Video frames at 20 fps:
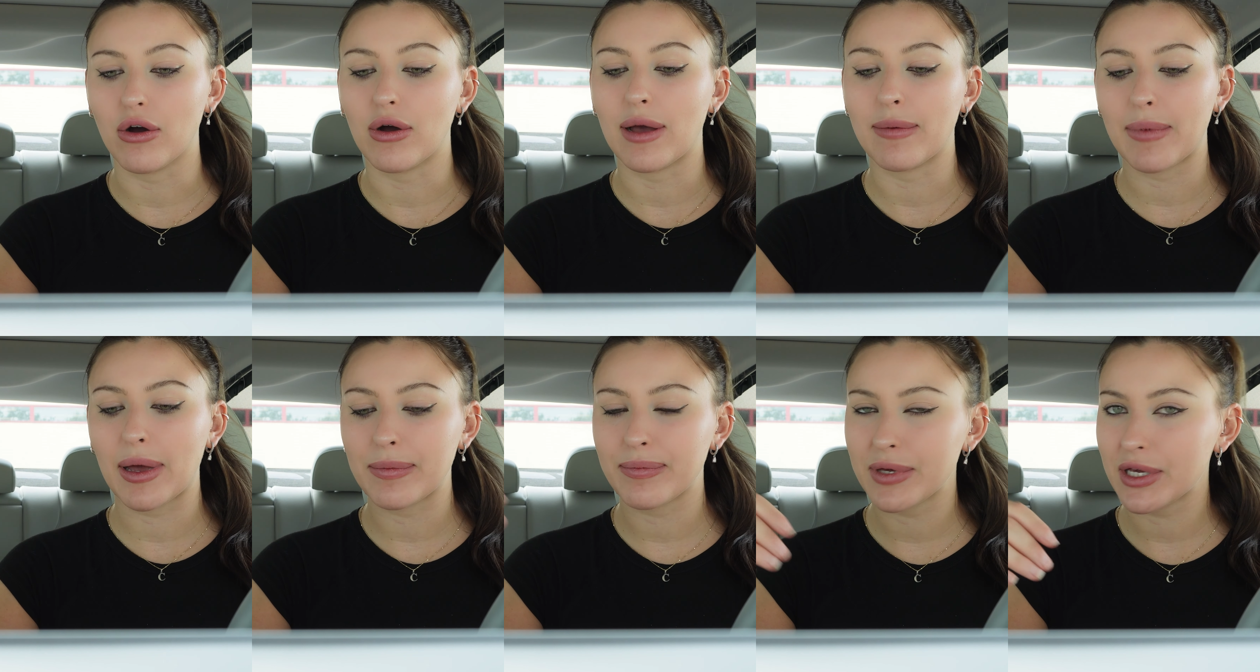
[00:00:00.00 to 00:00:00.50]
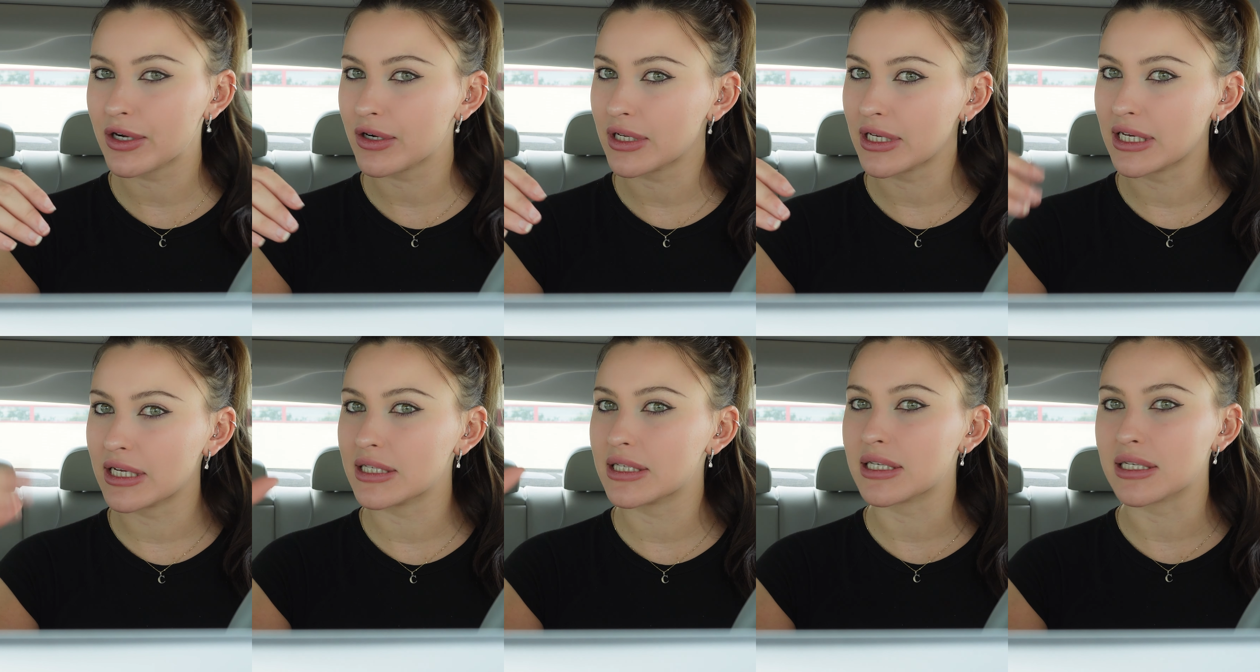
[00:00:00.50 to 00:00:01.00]
and my
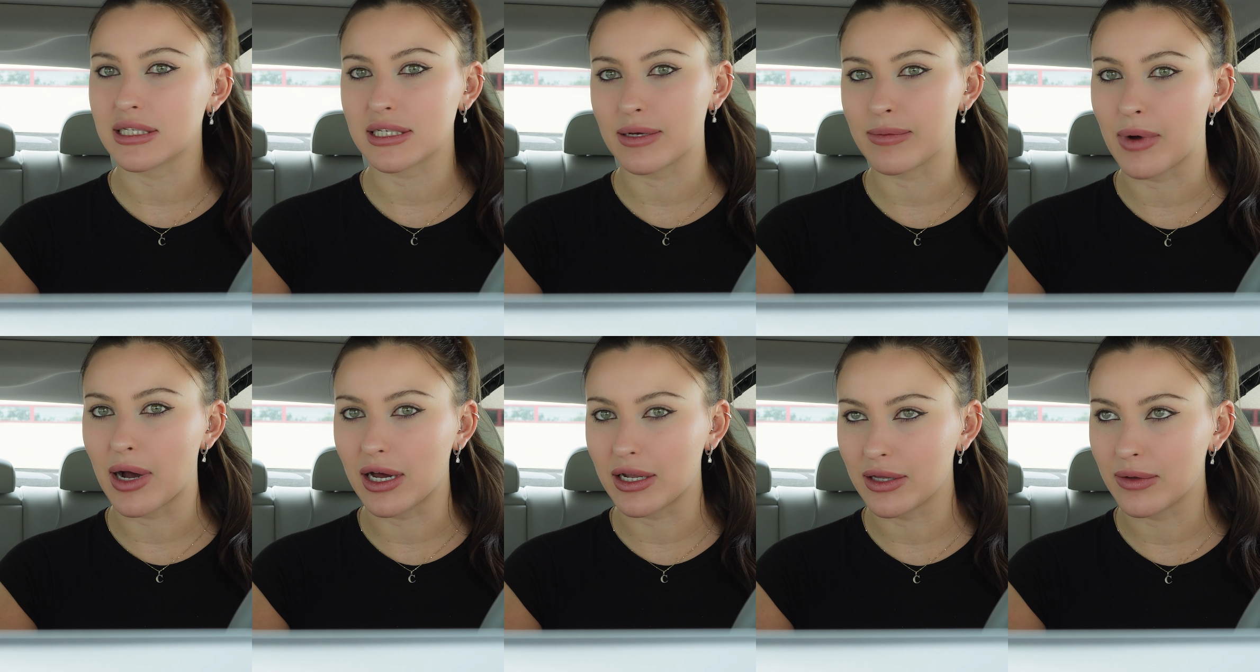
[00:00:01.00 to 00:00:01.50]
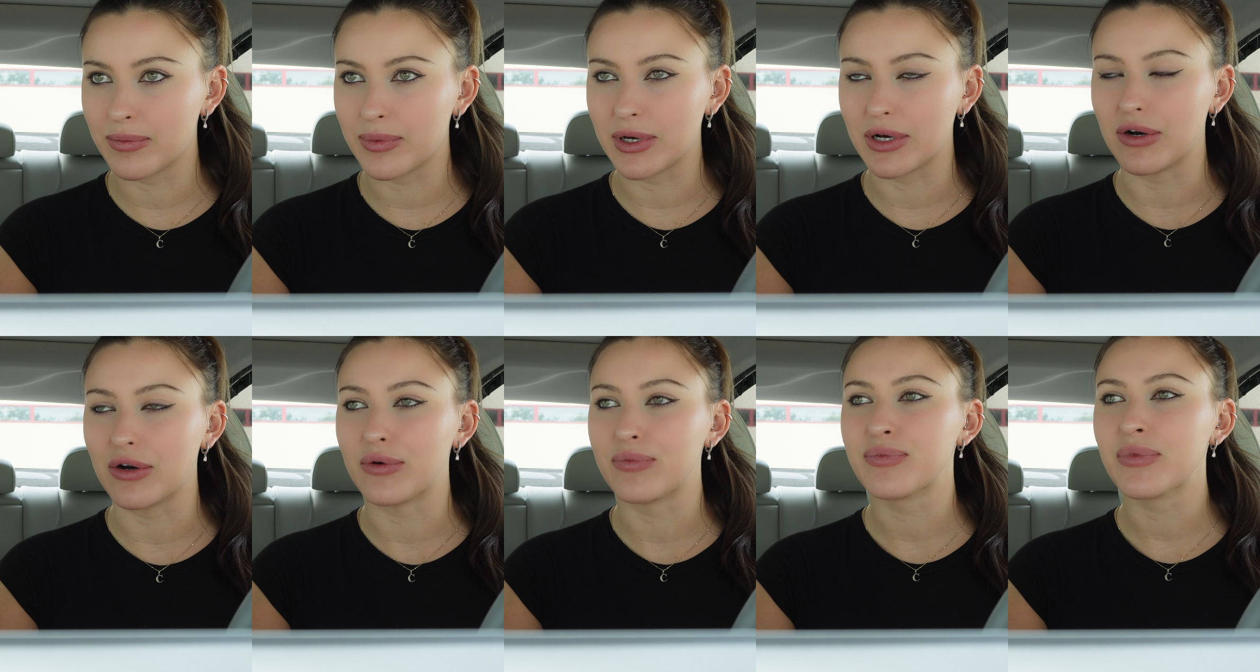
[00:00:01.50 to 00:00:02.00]
periods, since I'm on the
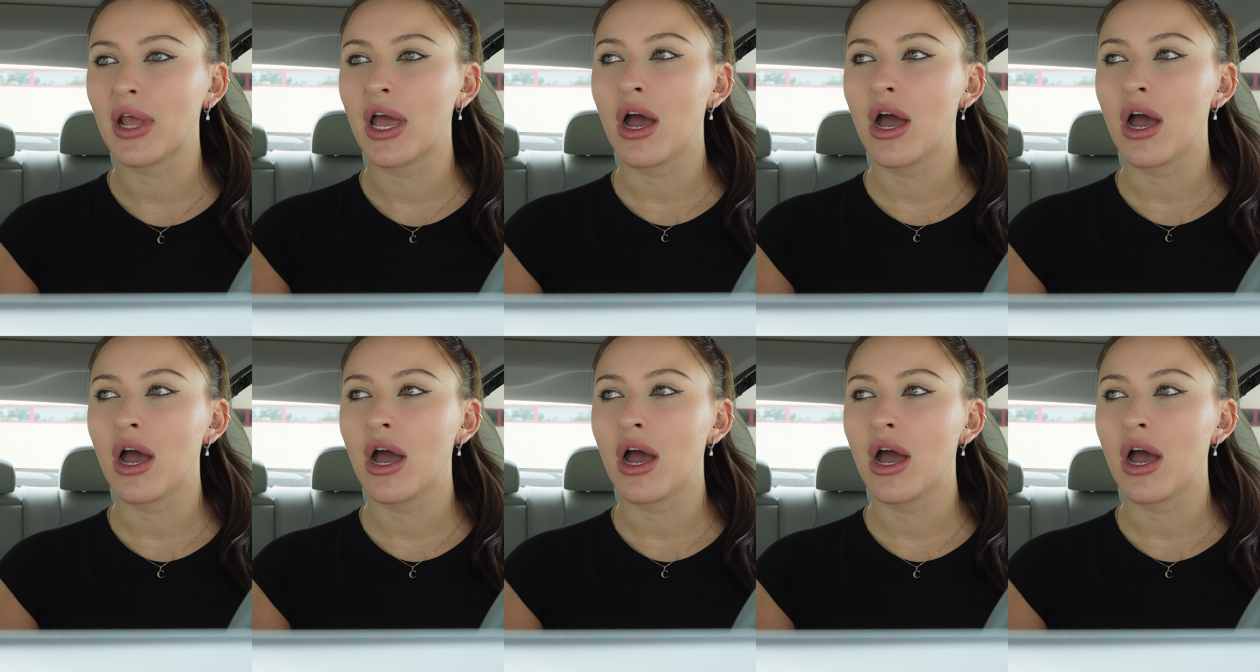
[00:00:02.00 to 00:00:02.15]
pill,